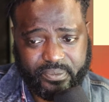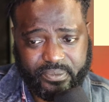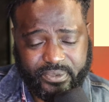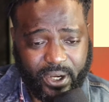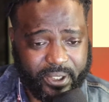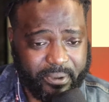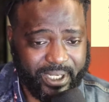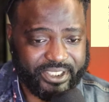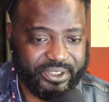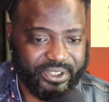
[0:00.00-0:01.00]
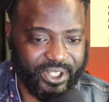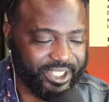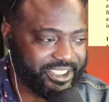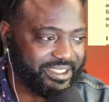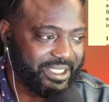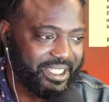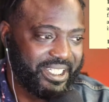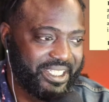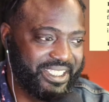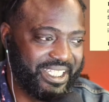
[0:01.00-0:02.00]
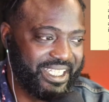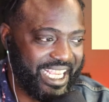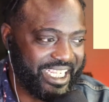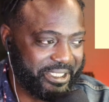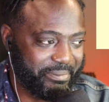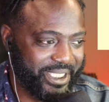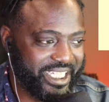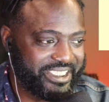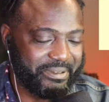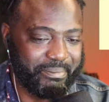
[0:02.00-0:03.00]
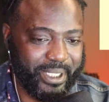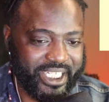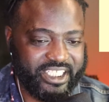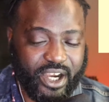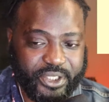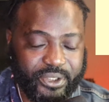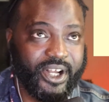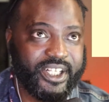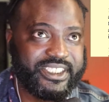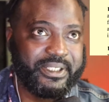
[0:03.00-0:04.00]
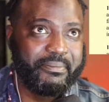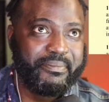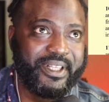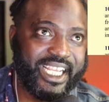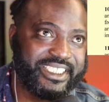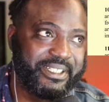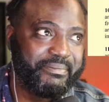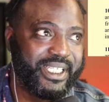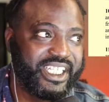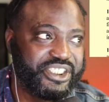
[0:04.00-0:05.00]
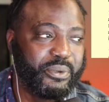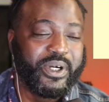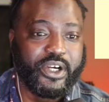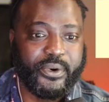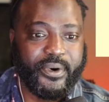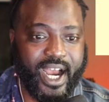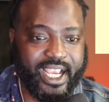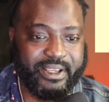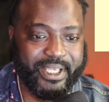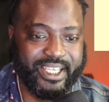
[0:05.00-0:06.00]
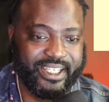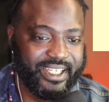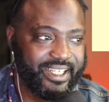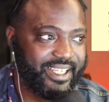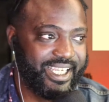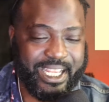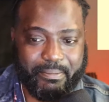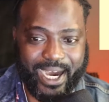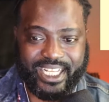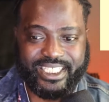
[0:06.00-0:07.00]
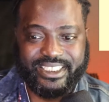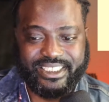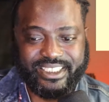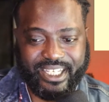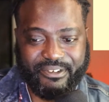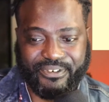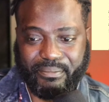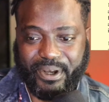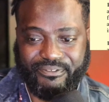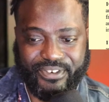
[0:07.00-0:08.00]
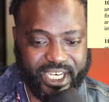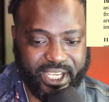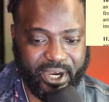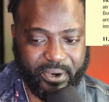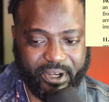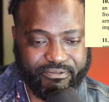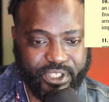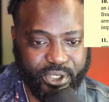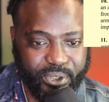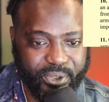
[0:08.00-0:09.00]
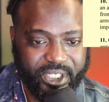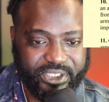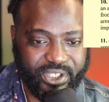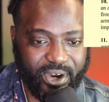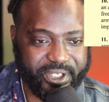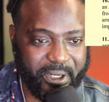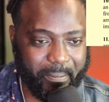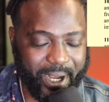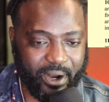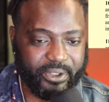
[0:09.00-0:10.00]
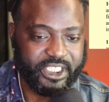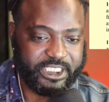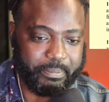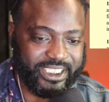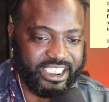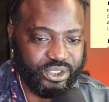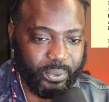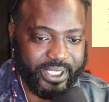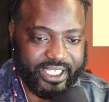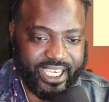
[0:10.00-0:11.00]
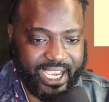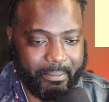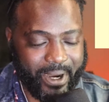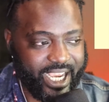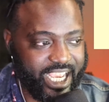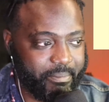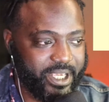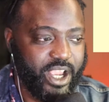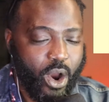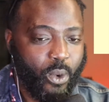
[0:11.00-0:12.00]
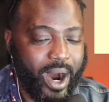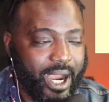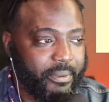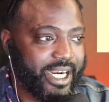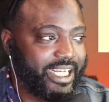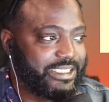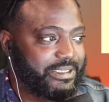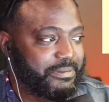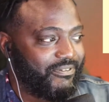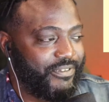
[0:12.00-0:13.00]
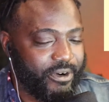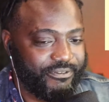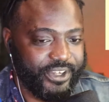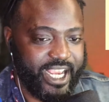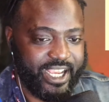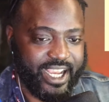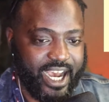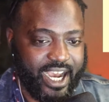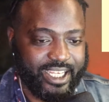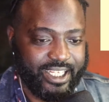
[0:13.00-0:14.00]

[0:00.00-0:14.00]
Talking about you lost the election because of money. No, you lost the election because you were grimy. Anybody can see from a video of you talking about spending $20K in Miami. Why would I vote for that guy?